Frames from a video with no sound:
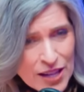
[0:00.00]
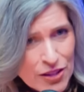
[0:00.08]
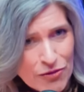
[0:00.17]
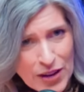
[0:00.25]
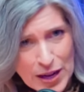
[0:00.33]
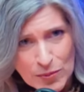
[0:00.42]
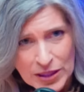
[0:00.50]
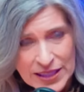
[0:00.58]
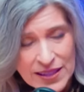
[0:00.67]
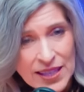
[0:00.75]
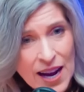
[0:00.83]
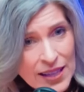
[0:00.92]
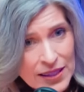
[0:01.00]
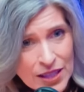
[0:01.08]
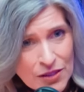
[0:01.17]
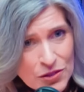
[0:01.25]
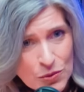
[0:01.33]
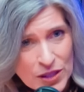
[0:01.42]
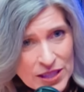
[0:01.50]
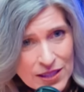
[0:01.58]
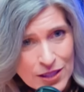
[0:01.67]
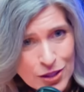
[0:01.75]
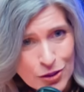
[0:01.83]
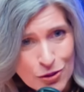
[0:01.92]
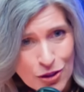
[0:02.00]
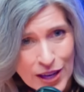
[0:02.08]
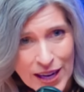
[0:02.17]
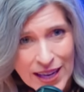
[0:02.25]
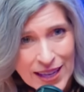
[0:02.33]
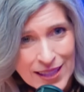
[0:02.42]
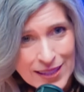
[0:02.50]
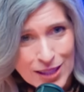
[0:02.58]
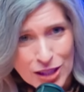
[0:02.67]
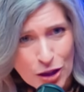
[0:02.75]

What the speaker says: The family that I lived with in Ukraine,